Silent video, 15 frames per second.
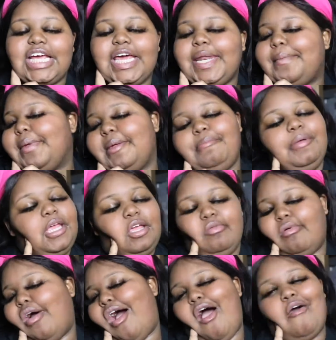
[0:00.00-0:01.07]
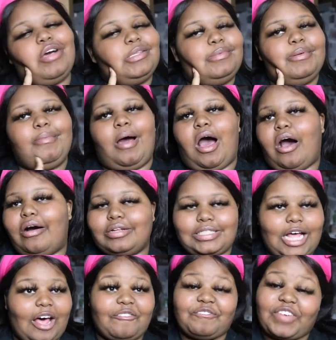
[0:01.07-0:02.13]
Itty Bitty Piggy will always be my
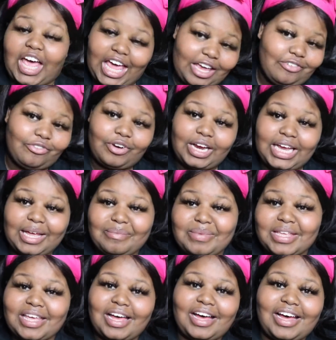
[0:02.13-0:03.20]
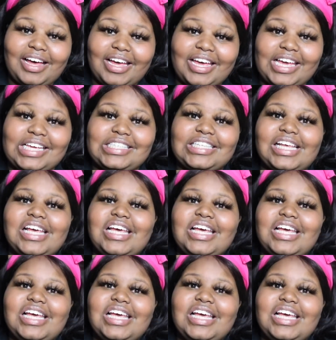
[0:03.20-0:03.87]
all-time favorite because